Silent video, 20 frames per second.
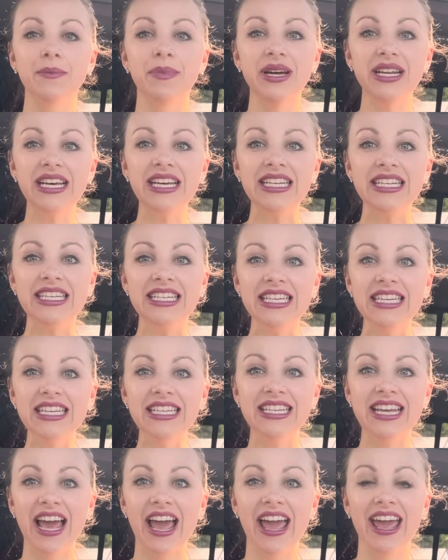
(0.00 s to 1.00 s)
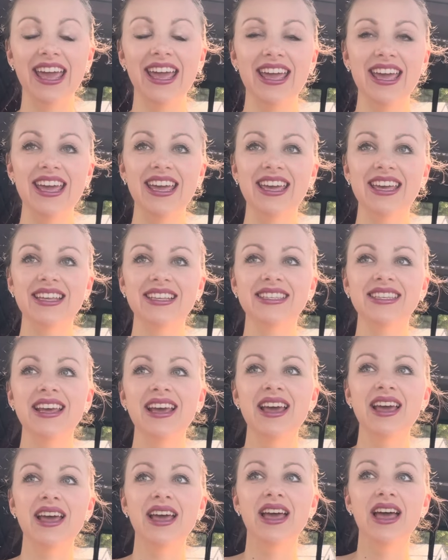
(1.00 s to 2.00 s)
But a D day is
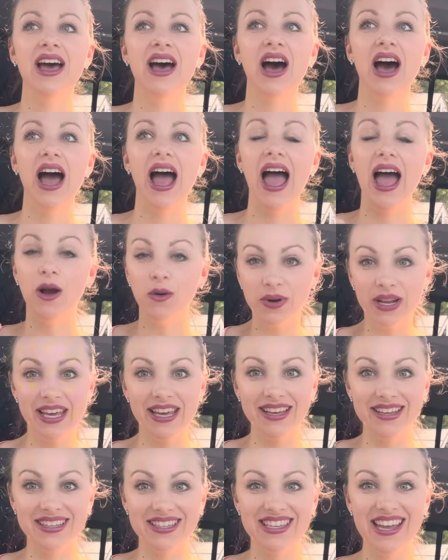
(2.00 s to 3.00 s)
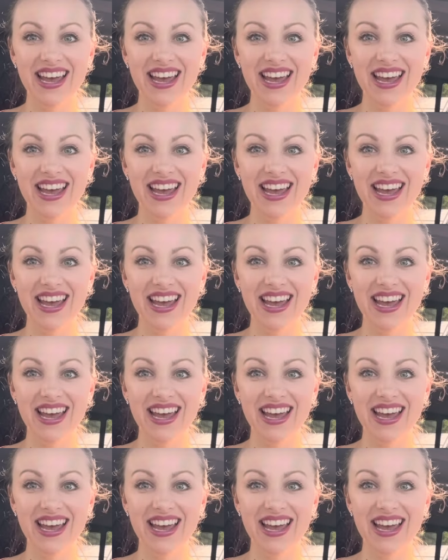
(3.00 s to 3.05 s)
outings.